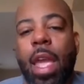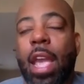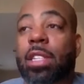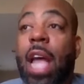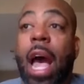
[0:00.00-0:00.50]

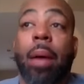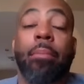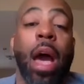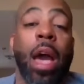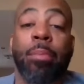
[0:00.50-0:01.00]
He's
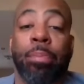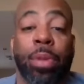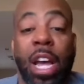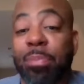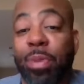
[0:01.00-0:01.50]
not my
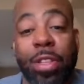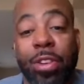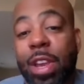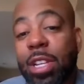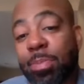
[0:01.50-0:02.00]
blood
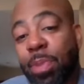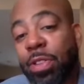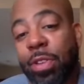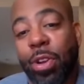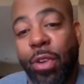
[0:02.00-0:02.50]
brother. He's a
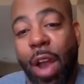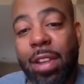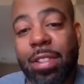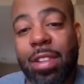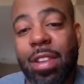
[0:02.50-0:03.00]
brother in
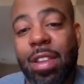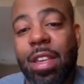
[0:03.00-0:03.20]
Christ.